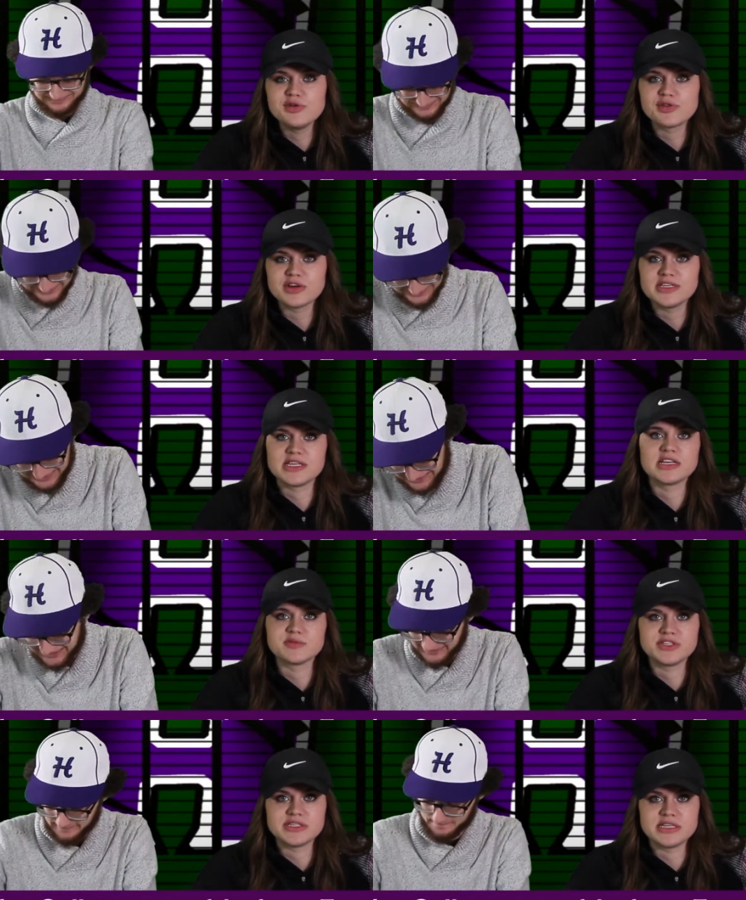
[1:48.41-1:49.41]

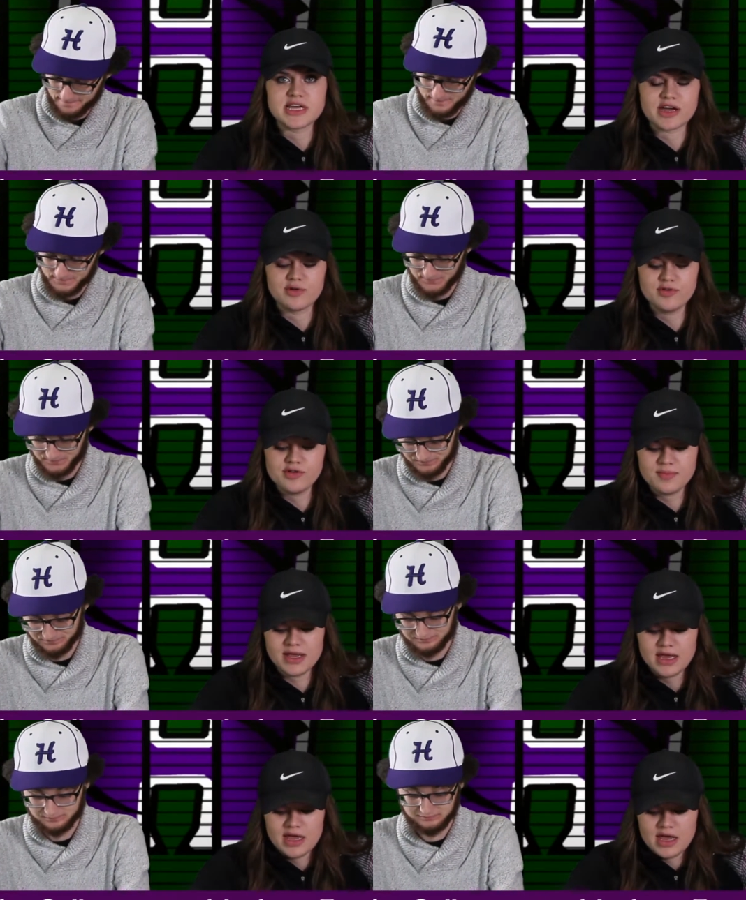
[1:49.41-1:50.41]
Speaker 1: 236, which is the DECA room.